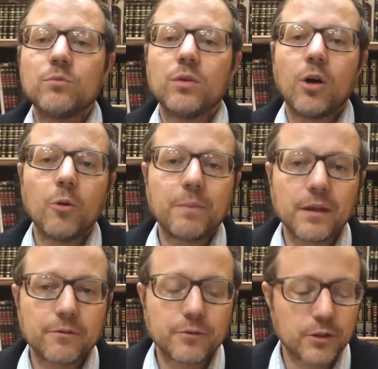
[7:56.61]

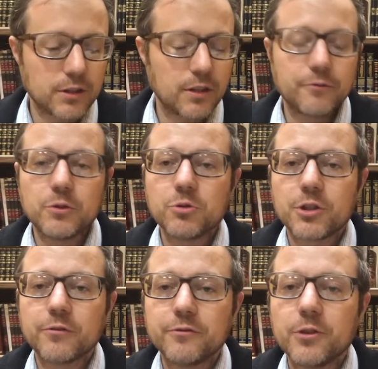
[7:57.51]
hoping for
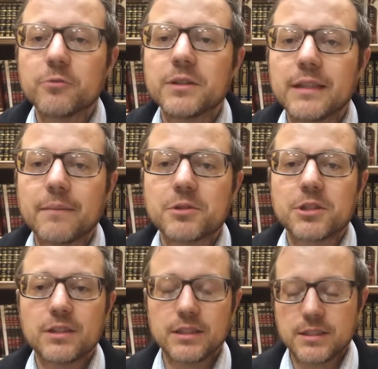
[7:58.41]
future full
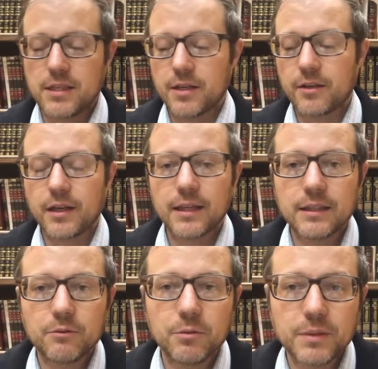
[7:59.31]
redemption this year, and
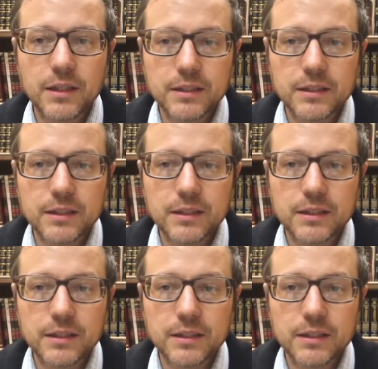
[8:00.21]
that we'll be in